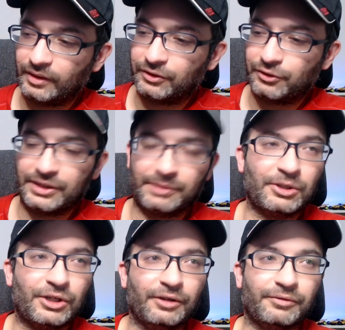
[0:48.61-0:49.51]

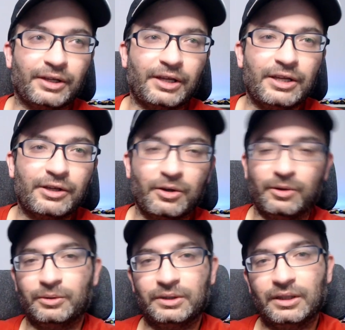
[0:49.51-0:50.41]
transmission of the key
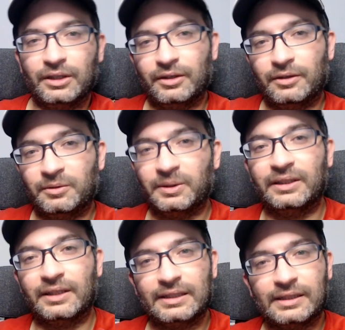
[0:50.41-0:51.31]
code with
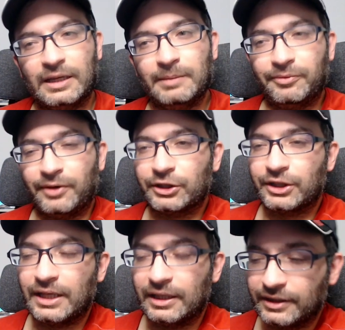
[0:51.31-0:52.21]
this sleep
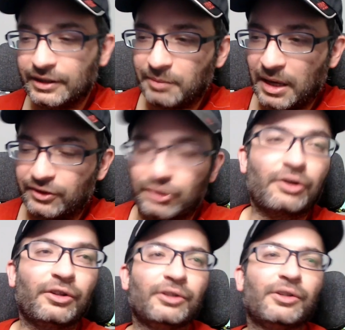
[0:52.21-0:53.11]
functionality meant you
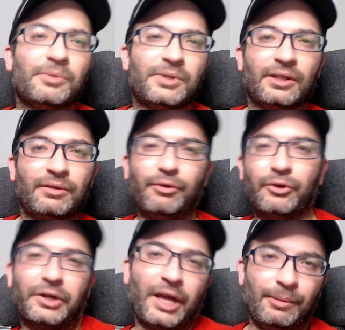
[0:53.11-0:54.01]
couldn't use it for
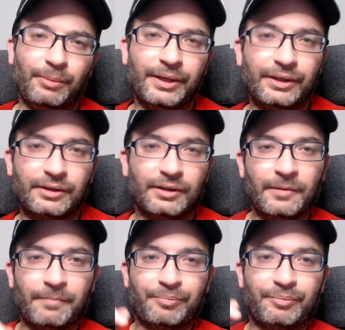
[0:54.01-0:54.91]
gaming
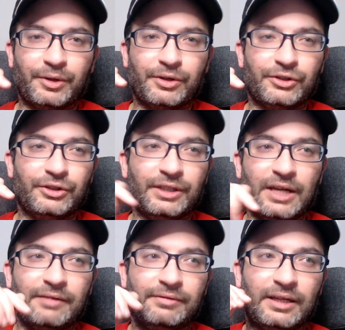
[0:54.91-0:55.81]
because you didn't
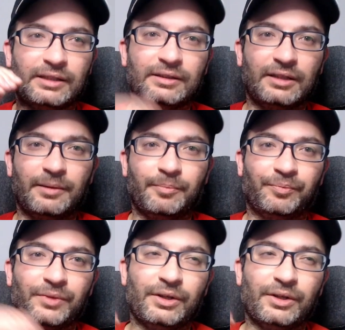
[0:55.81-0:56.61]
have that um,